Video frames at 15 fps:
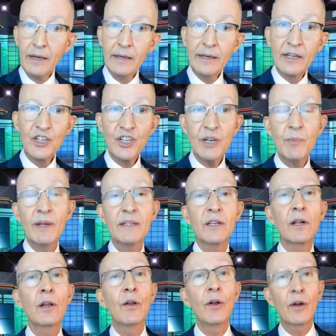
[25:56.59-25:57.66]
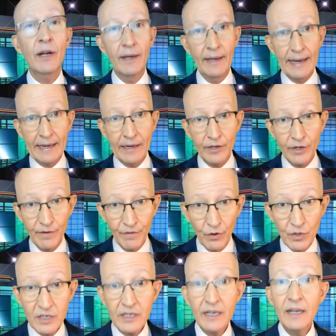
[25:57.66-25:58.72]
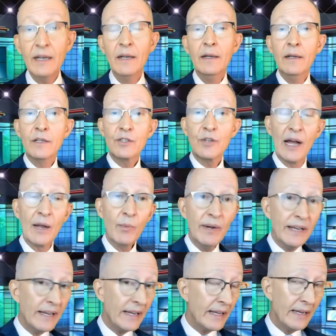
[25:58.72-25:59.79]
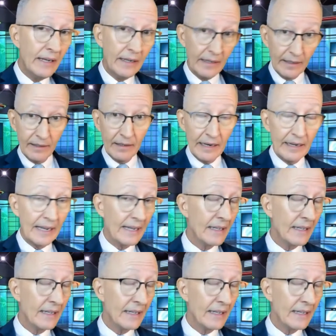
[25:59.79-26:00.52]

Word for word: Now, she went to Clark Atlanta University. So I went in and I